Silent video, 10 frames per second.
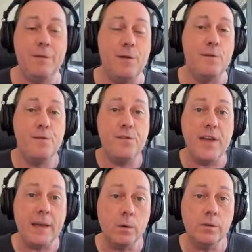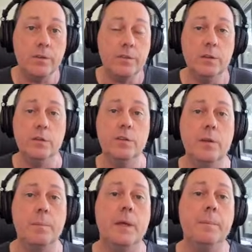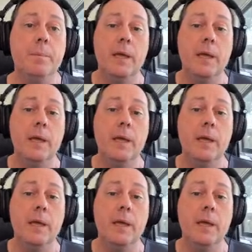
if it fails to do something,